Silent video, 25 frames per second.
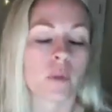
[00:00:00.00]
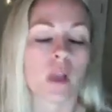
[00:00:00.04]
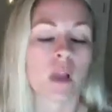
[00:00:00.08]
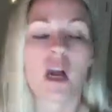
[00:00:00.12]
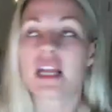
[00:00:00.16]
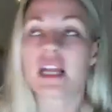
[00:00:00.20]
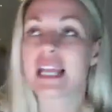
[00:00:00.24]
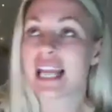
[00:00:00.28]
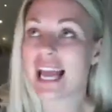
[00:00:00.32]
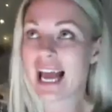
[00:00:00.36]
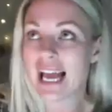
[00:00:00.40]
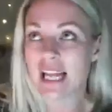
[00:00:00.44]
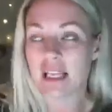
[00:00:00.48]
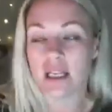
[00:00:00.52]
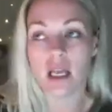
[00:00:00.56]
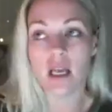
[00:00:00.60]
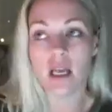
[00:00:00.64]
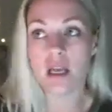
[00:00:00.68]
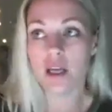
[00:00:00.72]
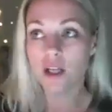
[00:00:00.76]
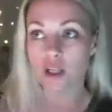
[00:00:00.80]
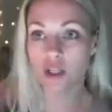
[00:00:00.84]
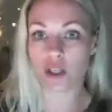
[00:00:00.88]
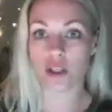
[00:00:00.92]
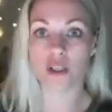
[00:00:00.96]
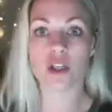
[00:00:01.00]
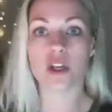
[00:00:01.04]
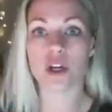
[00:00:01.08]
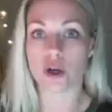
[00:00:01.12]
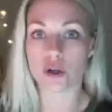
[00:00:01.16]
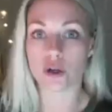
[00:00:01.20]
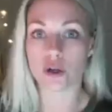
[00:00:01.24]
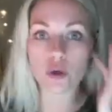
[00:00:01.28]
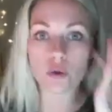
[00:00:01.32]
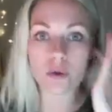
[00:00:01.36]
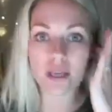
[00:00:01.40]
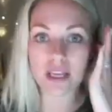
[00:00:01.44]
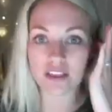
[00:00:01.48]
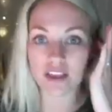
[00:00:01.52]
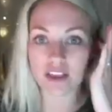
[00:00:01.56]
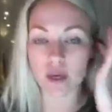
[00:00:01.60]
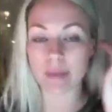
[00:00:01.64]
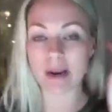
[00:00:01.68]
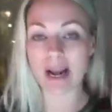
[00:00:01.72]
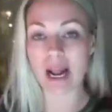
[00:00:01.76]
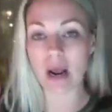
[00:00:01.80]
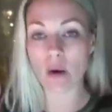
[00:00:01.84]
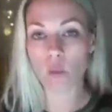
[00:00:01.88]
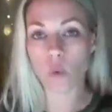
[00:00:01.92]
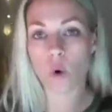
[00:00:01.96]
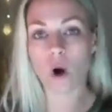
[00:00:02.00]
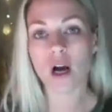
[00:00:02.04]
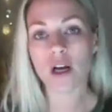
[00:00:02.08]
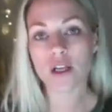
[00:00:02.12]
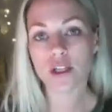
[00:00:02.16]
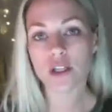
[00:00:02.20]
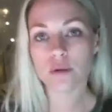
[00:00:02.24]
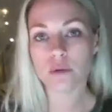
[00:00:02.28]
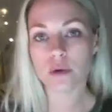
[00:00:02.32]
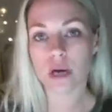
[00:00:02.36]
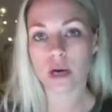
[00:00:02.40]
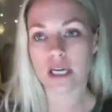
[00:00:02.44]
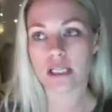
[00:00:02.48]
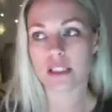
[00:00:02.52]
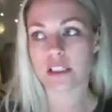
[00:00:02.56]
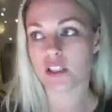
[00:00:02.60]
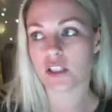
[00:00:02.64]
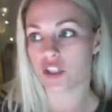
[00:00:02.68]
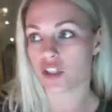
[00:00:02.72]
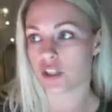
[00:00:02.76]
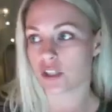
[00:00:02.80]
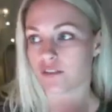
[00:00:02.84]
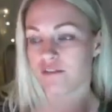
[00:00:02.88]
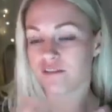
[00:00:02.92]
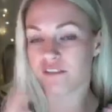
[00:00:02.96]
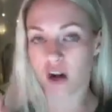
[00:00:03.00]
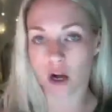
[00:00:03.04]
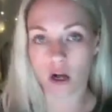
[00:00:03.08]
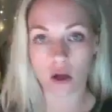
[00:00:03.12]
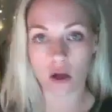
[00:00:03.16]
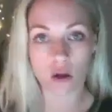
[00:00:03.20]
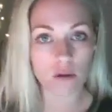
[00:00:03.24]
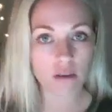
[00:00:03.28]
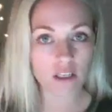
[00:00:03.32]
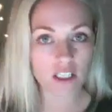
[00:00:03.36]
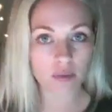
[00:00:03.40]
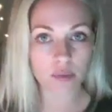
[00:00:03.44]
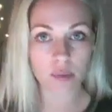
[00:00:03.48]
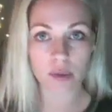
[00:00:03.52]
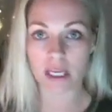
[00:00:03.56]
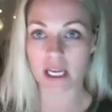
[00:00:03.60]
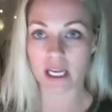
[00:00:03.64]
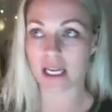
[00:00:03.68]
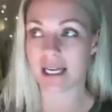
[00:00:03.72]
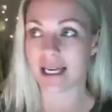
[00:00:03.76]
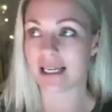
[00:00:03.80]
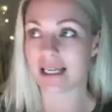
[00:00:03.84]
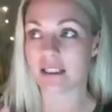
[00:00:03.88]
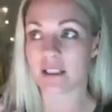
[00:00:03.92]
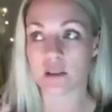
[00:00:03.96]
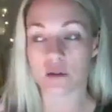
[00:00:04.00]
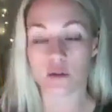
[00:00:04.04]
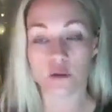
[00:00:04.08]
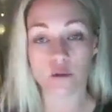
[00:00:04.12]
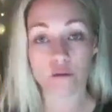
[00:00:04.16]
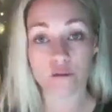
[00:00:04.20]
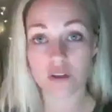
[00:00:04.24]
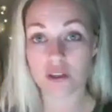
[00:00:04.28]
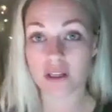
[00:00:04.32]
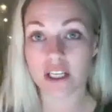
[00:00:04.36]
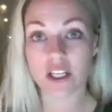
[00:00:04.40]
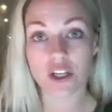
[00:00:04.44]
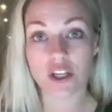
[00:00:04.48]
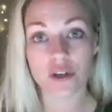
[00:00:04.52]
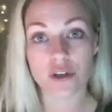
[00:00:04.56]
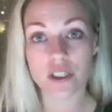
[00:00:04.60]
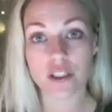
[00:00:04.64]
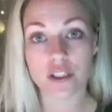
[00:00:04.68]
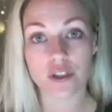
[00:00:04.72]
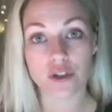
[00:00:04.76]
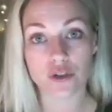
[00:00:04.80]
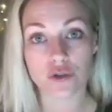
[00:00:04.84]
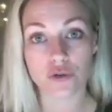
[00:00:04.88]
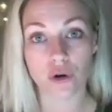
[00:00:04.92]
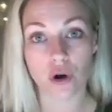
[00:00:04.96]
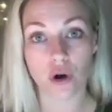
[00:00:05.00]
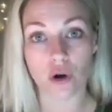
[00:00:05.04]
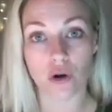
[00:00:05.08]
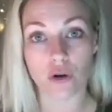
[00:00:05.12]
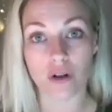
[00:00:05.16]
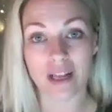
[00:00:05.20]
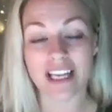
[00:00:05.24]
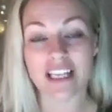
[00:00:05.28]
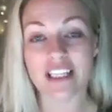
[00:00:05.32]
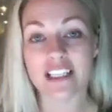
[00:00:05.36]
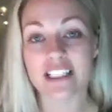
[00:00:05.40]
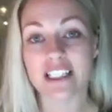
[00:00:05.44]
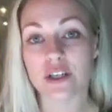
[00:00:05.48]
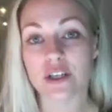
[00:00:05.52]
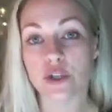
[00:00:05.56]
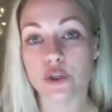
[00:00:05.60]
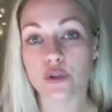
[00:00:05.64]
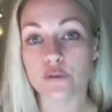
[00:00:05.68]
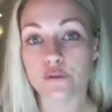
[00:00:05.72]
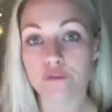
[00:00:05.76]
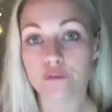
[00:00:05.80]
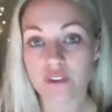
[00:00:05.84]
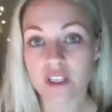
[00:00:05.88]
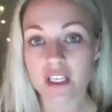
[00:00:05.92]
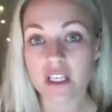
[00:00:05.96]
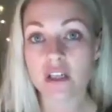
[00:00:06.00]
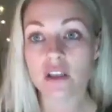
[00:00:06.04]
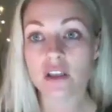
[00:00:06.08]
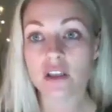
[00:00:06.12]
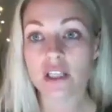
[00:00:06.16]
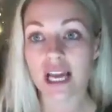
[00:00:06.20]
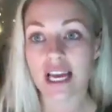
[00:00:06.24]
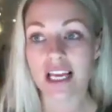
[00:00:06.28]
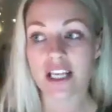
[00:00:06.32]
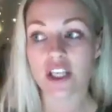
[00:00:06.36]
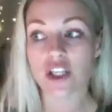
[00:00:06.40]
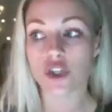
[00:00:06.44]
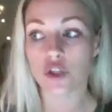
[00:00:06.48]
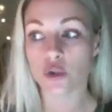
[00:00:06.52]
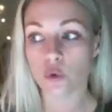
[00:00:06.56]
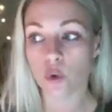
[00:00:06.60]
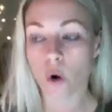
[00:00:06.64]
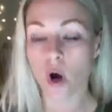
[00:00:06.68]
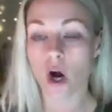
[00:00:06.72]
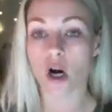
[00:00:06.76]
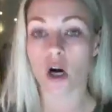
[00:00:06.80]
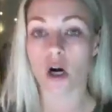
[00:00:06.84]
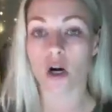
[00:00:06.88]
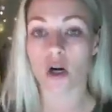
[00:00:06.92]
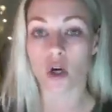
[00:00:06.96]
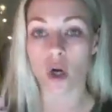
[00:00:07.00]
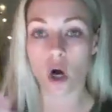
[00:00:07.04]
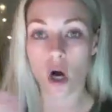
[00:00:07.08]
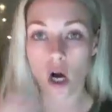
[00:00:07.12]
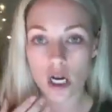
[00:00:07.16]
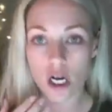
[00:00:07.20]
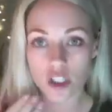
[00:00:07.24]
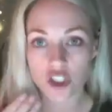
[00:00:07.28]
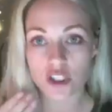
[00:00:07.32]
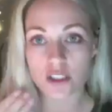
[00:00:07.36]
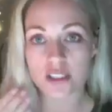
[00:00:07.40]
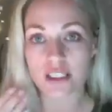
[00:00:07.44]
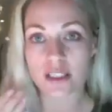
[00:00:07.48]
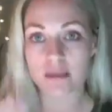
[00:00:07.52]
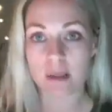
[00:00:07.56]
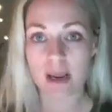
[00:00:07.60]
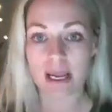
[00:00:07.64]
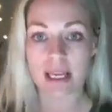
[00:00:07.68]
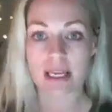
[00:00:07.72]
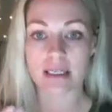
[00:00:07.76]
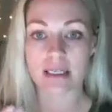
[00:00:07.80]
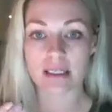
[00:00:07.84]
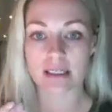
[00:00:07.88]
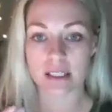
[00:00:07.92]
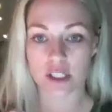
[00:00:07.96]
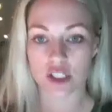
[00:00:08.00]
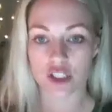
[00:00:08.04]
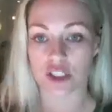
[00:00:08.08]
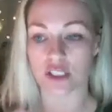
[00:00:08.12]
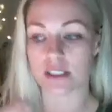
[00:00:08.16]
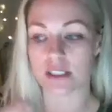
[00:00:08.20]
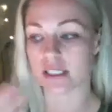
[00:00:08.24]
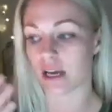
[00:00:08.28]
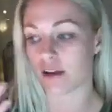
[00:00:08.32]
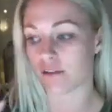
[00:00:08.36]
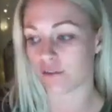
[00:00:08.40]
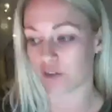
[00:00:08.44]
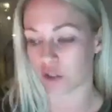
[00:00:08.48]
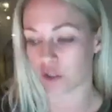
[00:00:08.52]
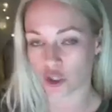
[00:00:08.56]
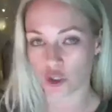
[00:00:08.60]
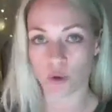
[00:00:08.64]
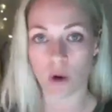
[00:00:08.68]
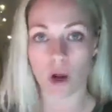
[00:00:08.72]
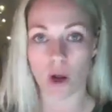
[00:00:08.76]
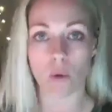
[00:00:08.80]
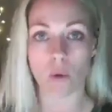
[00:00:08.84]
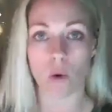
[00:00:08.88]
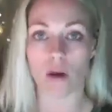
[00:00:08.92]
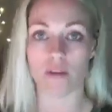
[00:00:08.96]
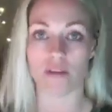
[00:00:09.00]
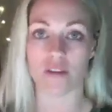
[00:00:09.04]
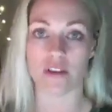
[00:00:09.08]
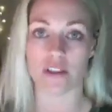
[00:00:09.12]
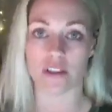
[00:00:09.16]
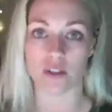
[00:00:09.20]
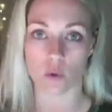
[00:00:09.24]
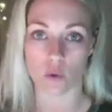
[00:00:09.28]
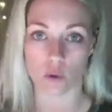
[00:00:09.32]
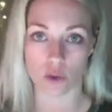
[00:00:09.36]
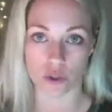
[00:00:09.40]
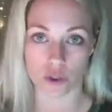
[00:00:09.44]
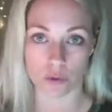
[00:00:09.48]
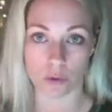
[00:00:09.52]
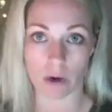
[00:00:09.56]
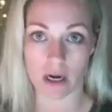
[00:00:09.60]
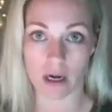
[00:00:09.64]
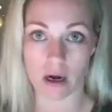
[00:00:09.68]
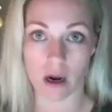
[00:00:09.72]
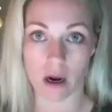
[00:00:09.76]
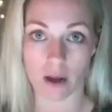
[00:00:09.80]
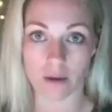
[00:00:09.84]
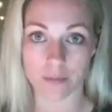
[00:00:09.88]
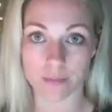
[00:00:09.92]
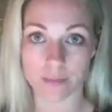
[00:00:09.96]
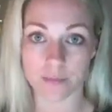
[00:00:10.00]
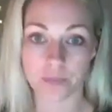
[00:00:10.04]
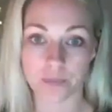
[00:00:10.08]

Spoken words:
again, you'll get there, but I want you guys to just follow this plan until you feel like you're in control, until you feel like you are consciously making decisions of, do I want this or do I not?